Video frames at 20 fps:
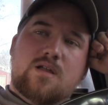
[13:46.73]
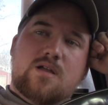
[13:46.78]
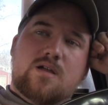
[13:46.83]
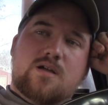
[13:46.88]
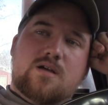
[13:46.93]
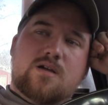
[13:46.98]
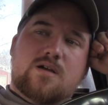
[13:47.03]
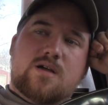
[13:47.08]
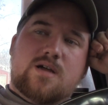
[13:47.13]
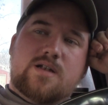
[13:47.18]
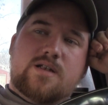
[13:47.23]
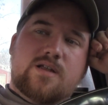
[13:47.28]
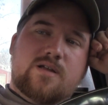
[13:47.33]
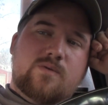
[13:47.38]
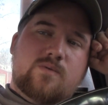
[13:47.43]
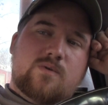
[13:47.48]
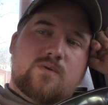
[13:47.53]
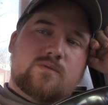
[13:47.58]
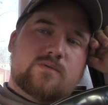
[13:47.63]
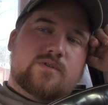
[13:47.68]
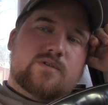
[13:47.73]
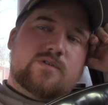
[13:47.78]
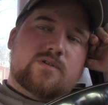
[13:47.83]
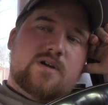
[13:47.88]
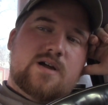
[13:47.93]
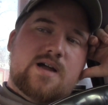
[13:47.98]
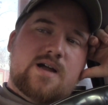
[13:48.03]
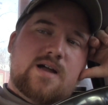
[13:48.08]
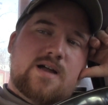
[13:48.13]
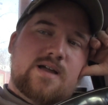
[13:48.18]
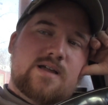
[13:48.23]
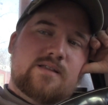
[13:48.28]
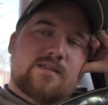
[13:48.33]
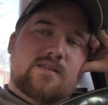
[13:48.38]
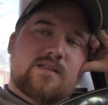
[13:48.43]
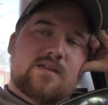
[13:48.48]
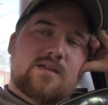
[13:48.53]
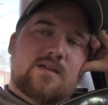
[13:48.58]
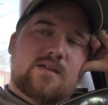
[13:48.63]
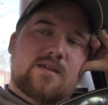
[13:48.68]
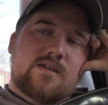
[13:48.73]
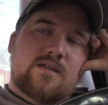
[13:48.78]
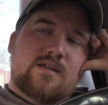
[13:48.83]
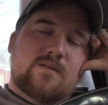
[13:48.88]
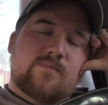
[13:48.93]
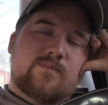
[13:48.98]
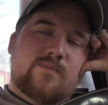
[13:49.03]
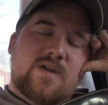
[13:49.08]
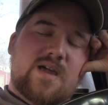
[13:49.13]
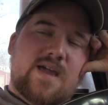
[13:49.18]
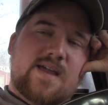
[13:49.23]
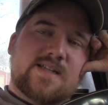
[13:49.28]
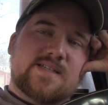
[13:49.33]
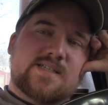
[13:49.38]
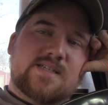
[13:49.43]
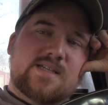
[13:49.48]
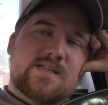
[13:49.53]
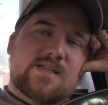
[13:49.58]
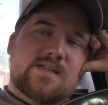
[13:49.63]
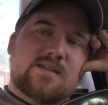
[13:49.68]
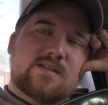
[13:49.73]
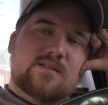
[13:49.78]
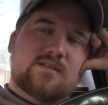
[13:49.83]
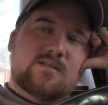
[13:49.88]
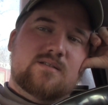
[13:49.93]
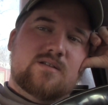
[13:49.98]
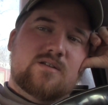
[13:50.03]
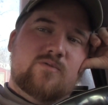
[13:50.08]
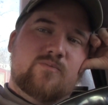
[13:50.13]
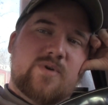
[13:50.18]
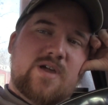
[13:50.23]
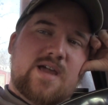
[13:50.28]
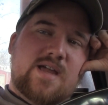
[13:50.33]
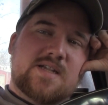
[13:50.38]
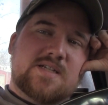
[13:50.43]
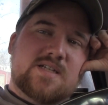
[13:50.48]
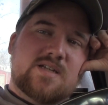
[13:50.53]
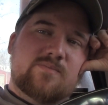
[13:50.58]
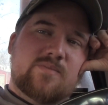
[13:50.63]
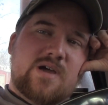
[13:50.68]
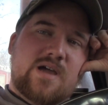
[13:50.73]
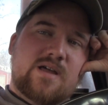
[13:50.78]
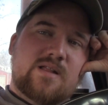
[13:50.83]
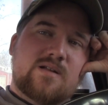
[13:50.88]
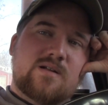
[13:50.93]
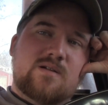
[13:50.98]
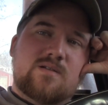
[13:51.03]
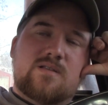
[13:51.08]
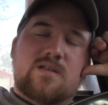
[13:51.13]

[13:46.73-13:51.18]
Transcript: Uh, I do want to try the Massey, new Massey baler.